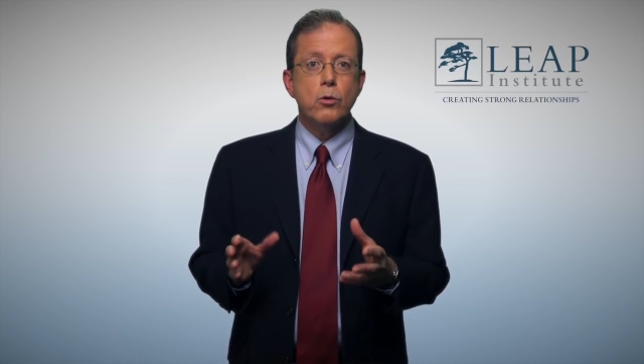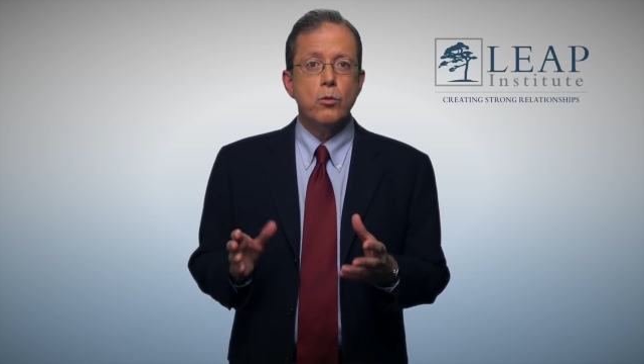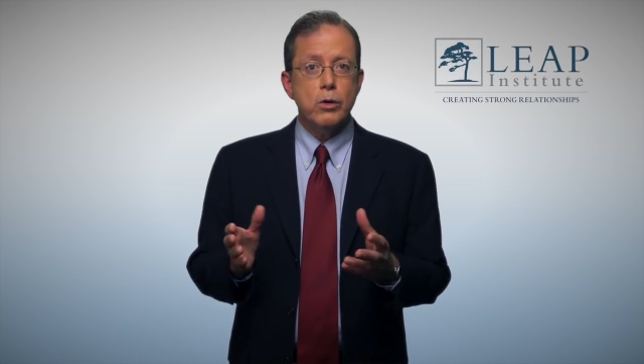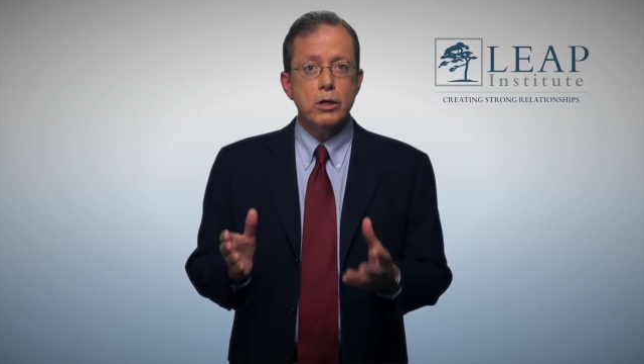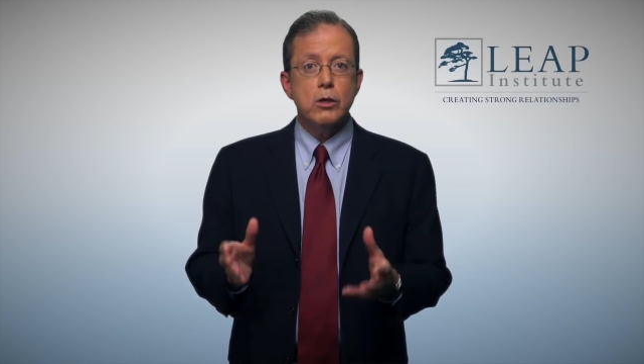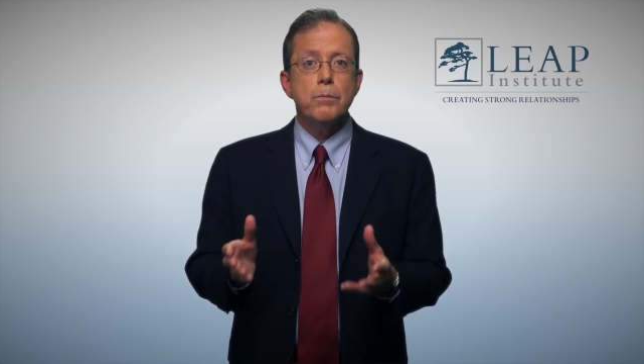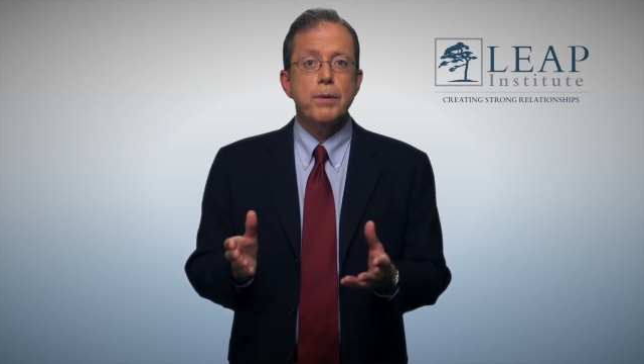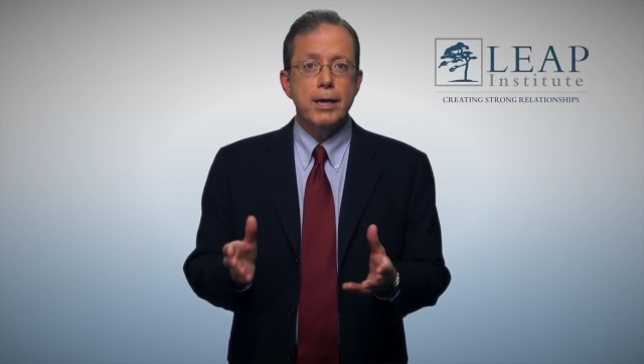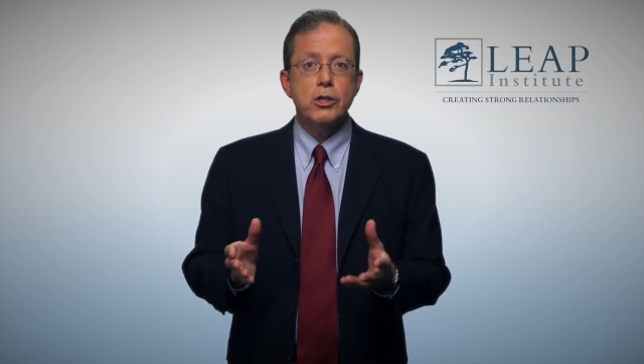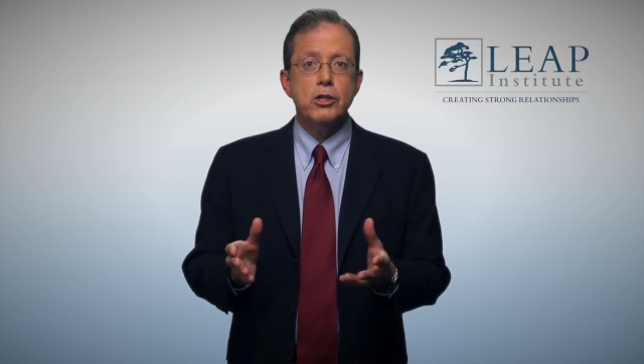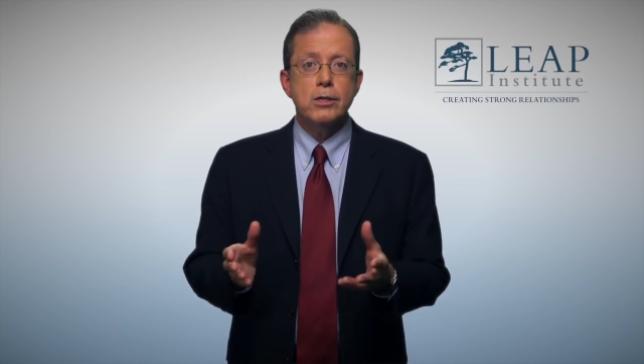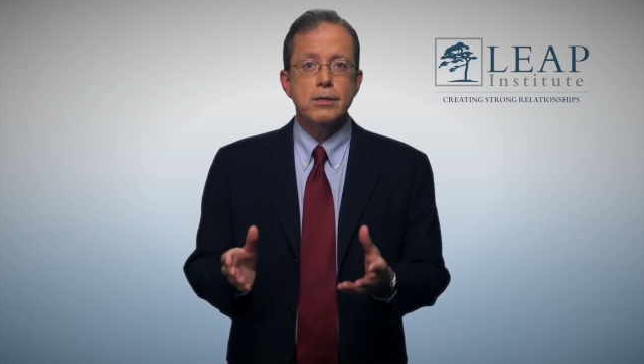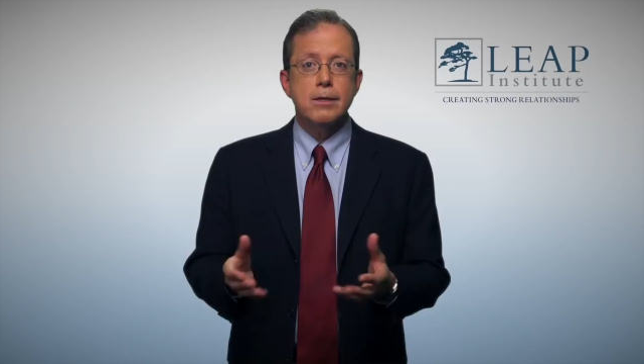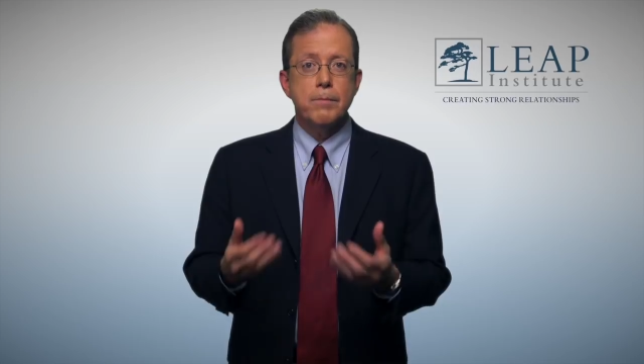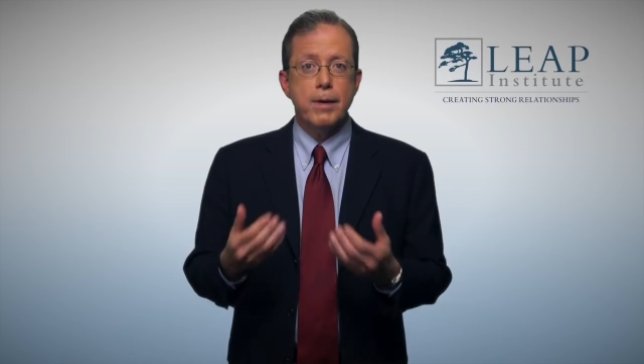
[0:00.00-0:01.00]
a real
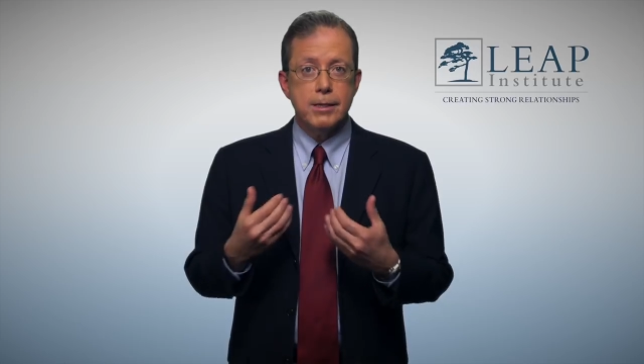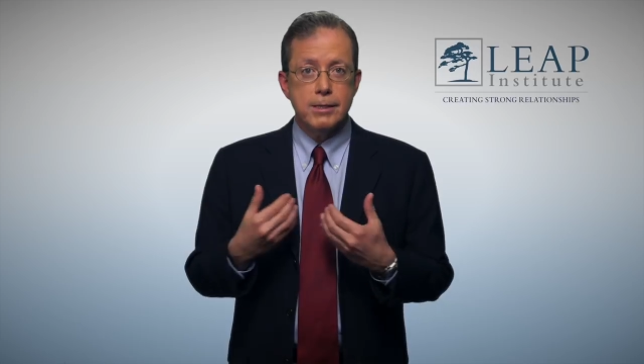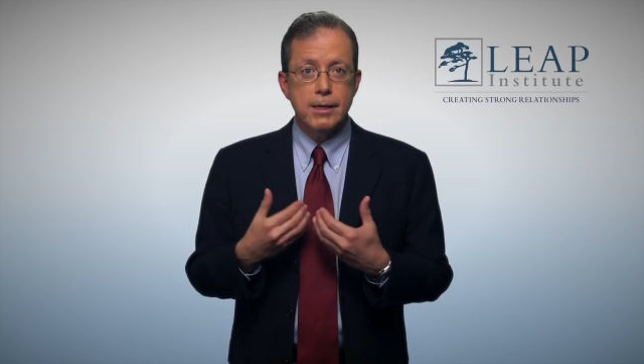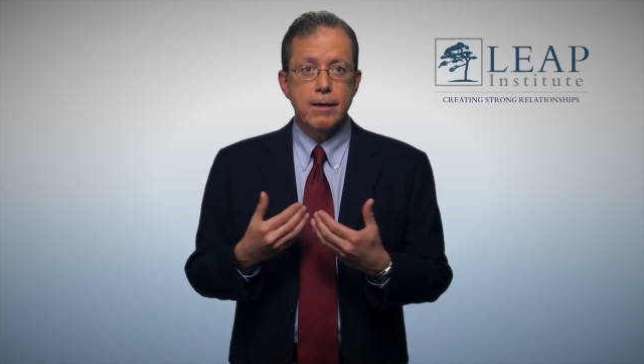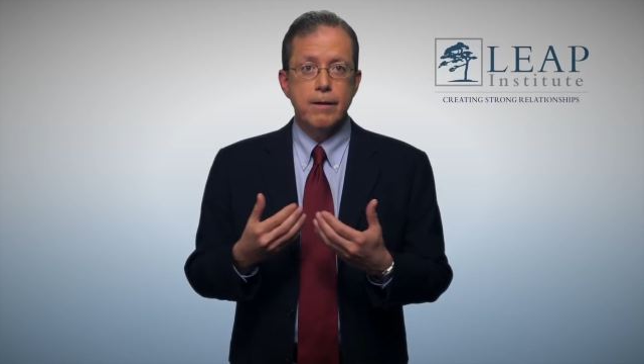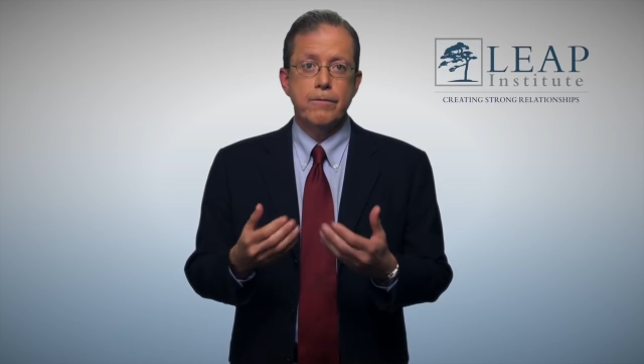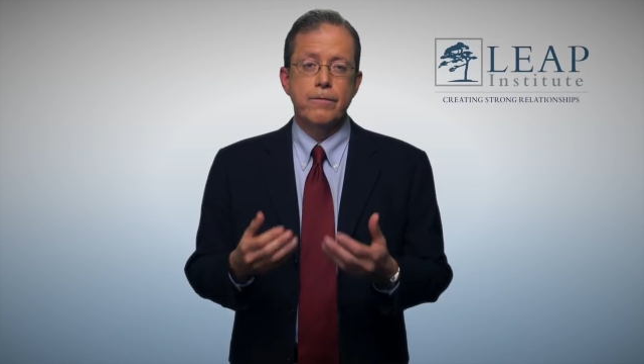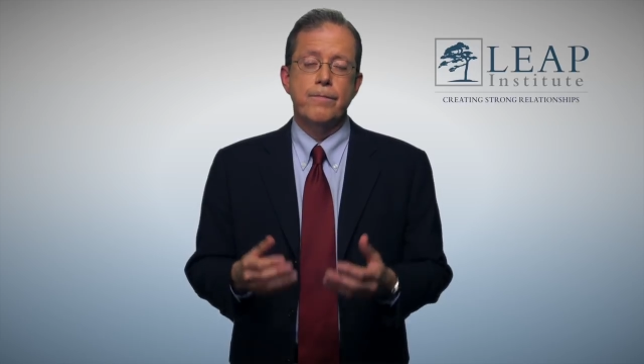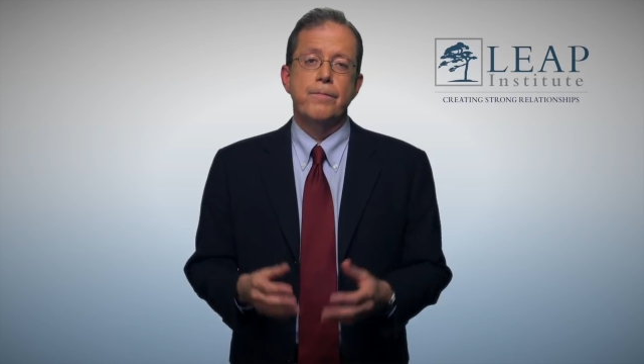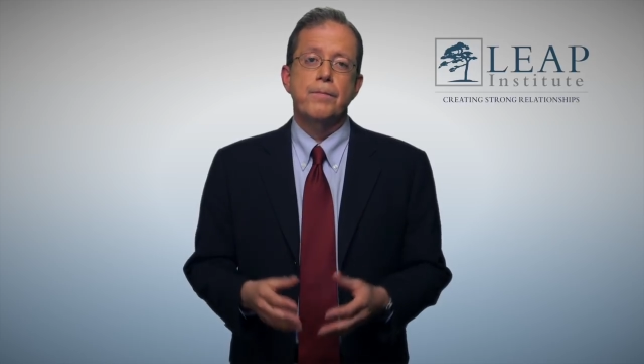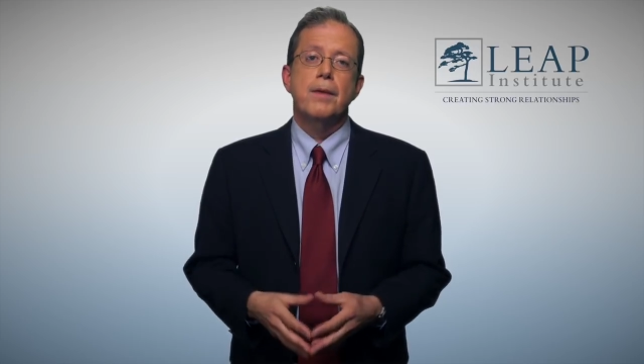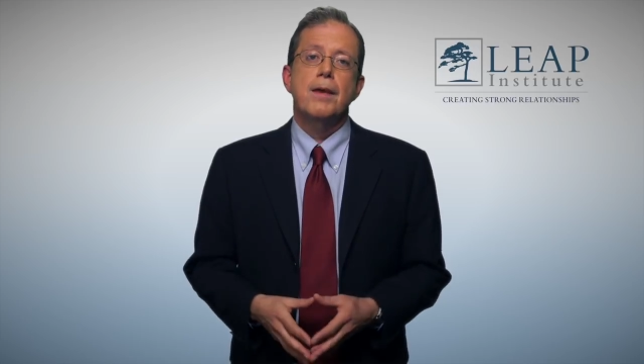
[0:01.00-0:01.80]
patient and myself.